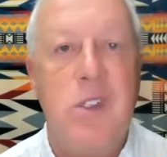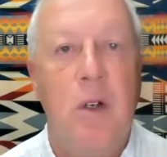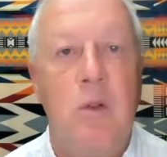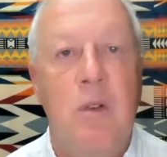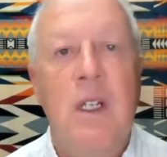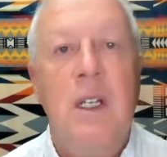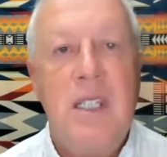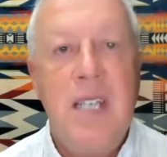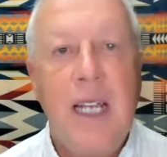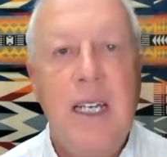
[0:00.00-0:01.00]
So
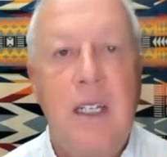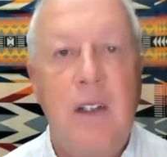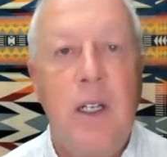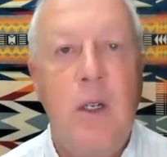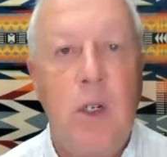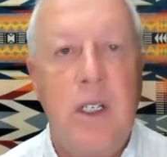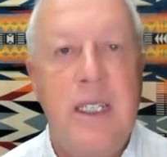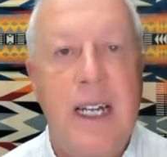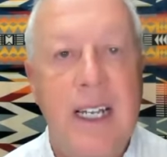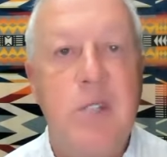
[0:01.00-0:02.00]
technically,
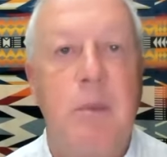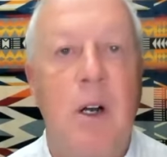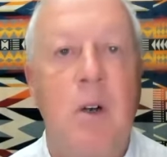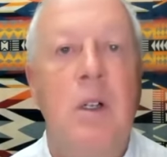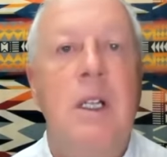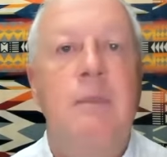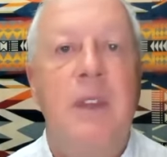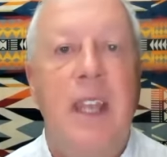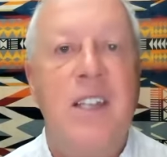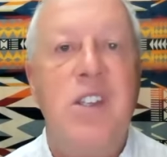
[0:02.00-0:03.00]
curanderismo
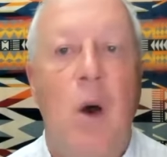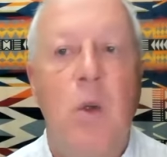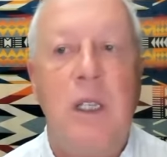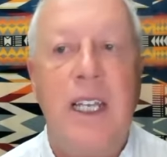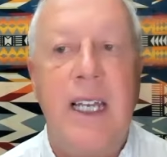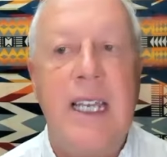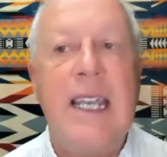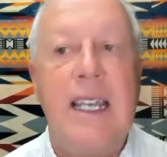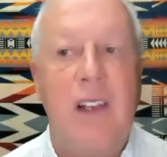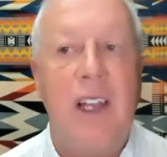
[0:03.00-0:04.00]
is only a
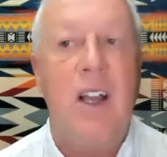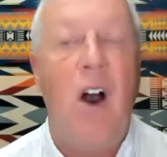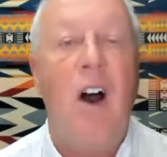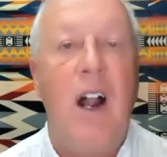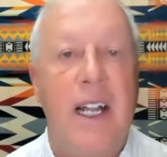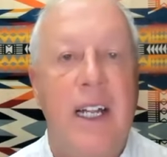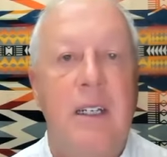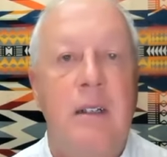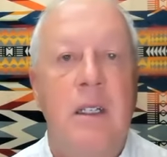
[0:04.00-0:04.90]
healing art.